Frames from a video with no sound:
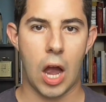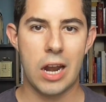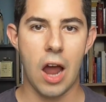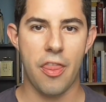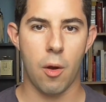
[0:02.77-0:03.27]

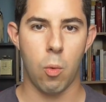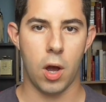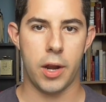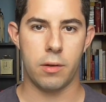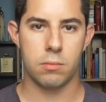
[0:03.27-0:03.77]
Another
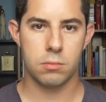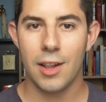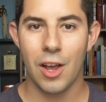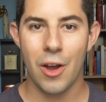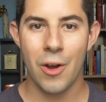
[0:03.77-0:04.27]
one.
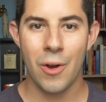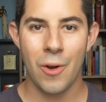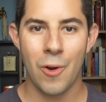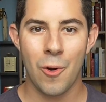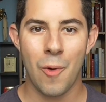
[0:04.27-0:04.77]

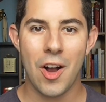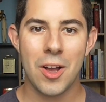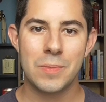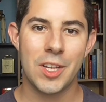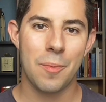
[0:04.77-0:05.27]
Hello,
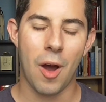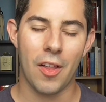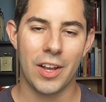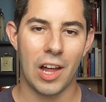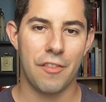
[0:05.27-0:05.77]
welcome to the
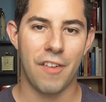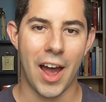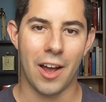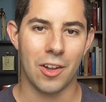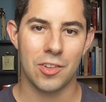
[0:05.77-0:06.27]
Polyglot
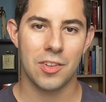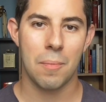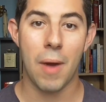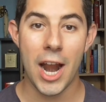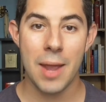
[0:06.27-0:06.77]
Files.
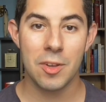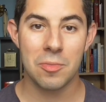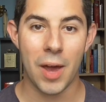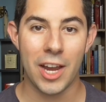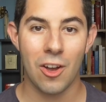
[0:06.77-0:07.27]
My name
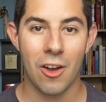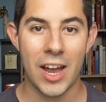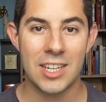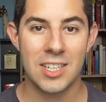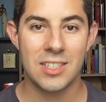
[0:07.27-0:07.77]
is Michael,
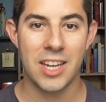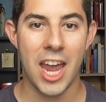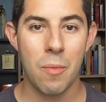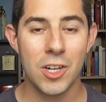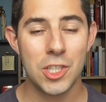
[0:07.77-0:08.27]
and
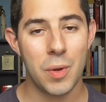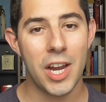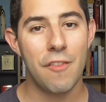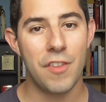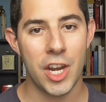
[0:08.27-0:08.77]
today we're
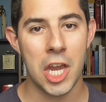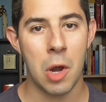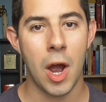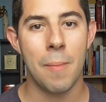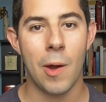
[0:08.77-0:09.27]
doing a
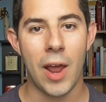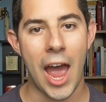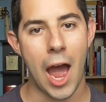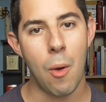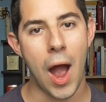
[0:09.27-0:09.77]
video about
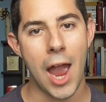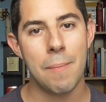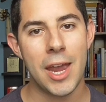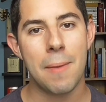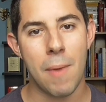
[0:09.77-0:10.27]
how I
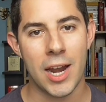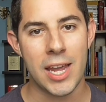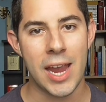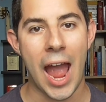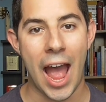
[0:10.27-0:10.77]
make
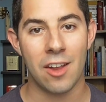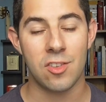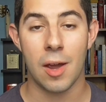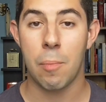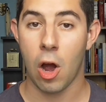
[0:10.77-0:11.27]
money
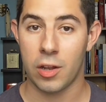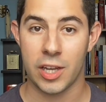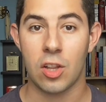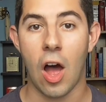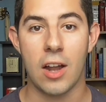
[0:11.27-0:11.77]
as a
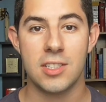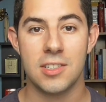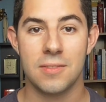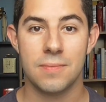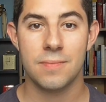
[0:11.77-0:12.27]

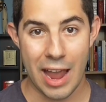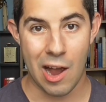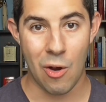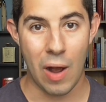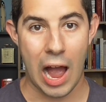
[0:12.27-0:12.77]
polyglot.
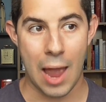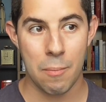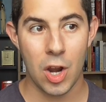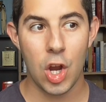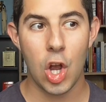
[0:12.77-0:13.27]
Now, I'm
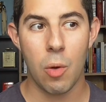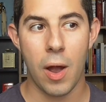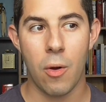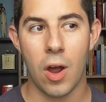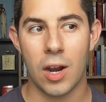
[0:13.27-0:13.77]
gonna go
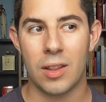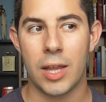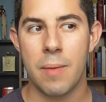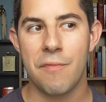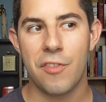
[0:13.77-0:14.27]
out on a
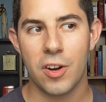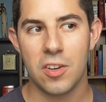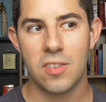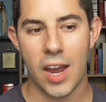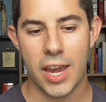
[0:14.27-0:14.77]
limb for
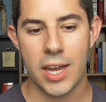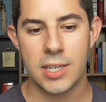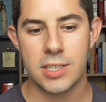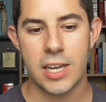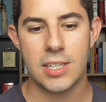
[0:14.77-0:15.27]
a
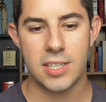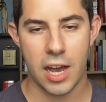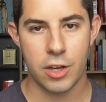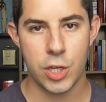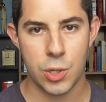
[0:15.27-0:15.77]
second and
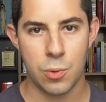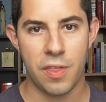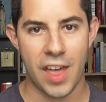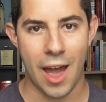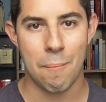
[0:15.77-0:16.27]
tell
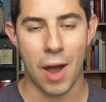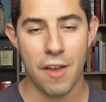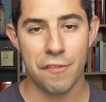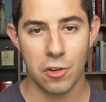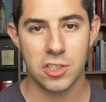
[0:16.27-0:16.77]
you that
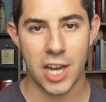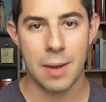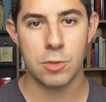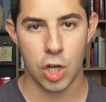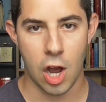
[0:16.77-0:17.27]
my
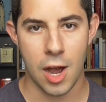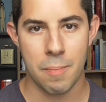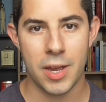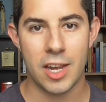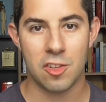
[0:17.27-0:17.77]
full-time
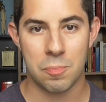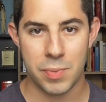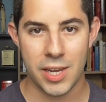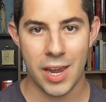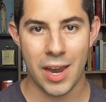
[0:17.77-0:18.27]
job is
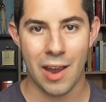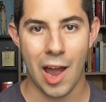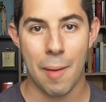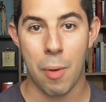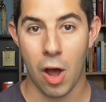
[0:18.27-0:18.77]

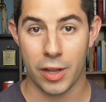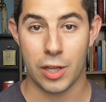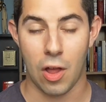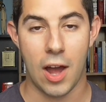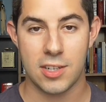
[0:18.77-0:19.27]
being a
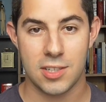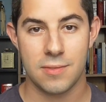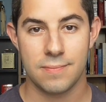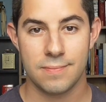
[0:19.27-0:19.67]
polyglot.